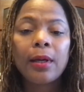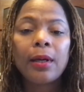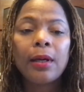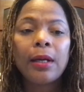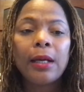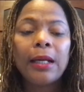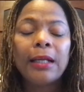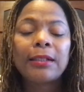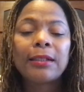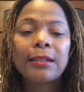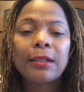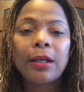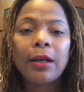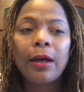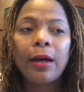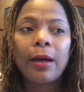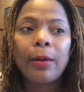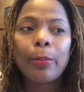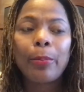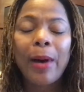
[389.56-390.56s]
It's
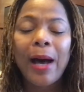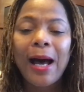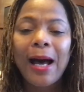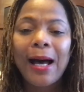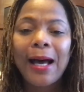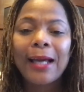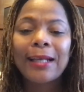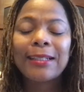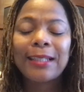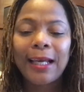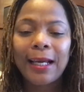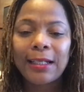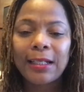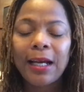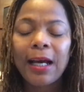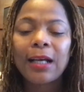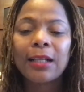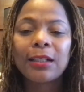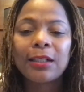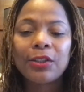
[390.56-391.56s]
by
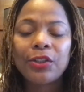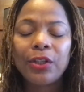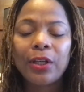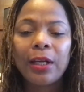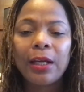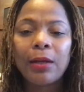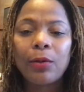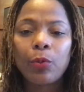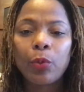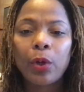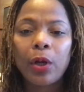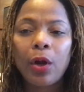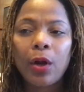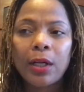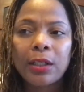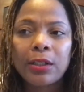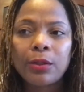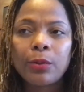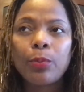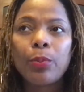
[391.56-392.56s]
technology in
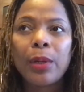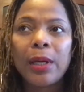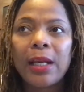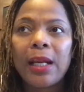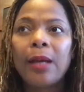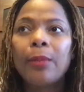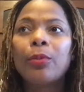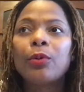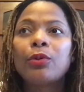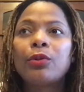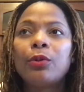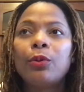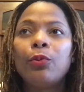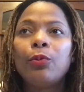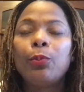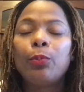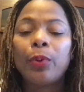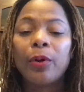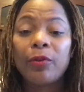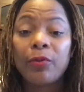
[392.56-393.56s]
regards to being able to
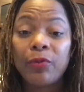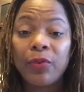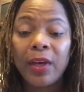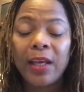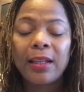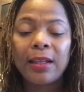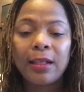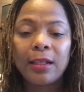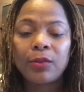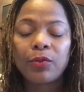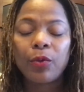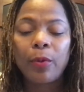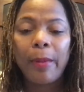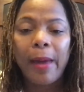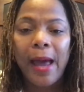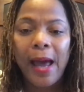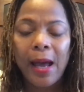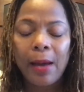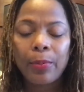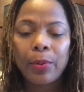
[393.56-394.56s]
prevent this from
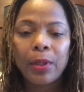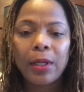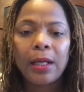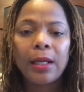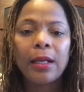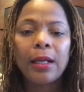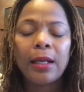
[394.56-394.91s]
happening.